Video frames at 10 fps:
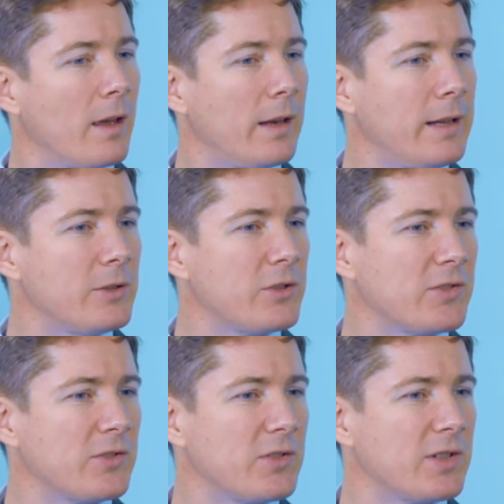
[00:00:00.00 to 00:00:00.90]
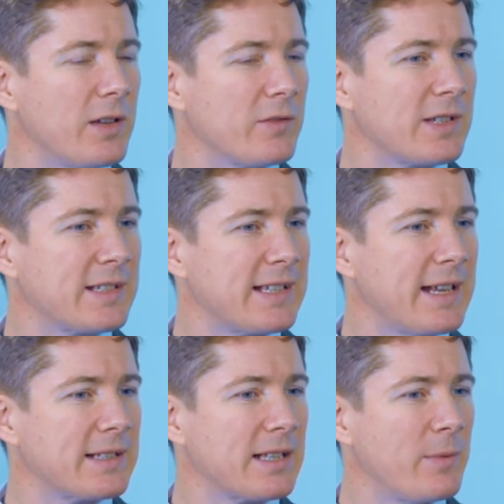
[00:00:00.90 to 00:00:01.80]
And Ian, just to give us a
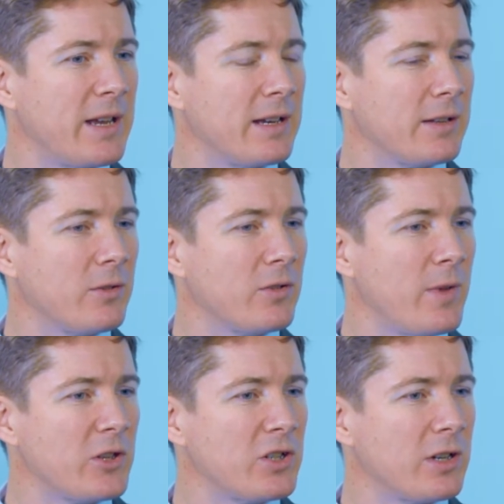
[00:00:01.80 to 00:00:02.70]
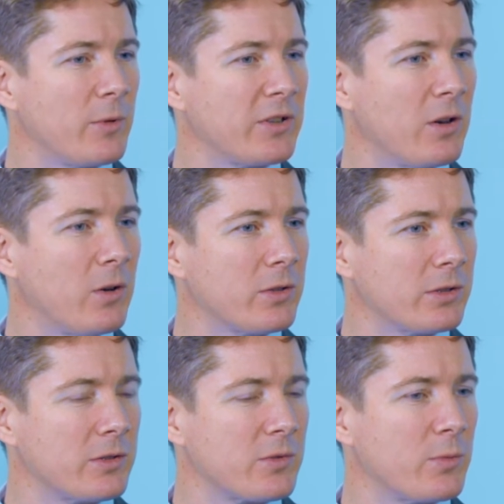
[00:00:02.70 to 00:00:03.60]
sense, I mean, you mentioned there about the
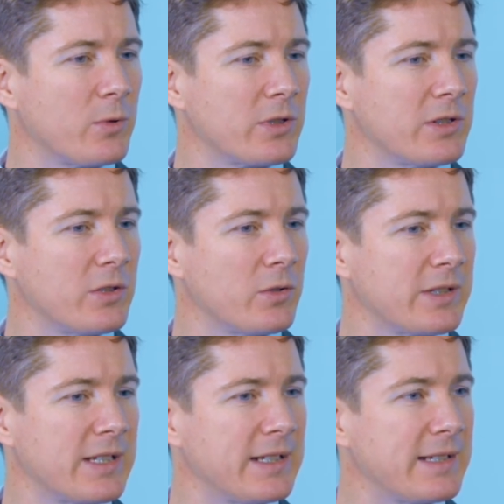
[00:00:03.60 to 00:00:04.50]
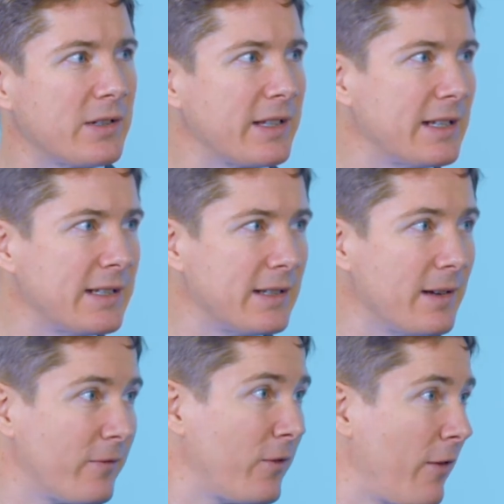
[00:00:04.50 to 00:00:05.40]
auditors reporting to the ODCE. These are the
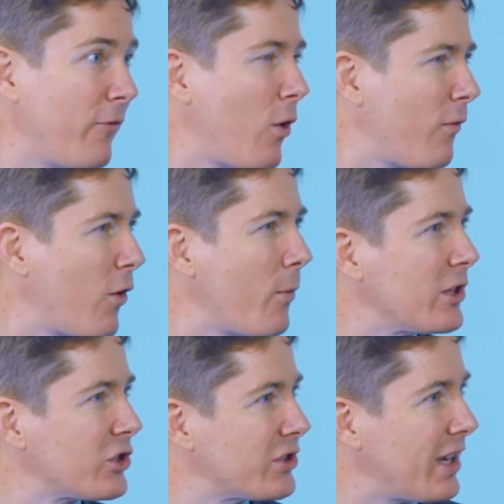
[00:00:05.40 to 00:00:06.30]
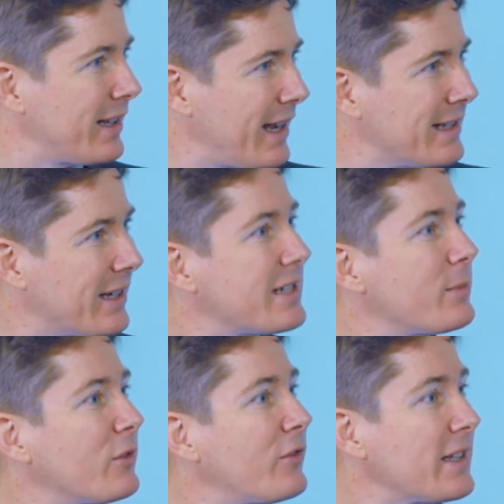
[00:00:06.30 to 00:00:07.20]
aforementioned
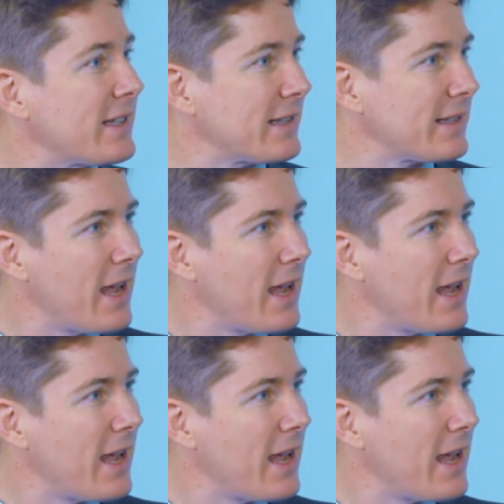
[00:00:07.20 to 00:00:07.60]
indictable offences.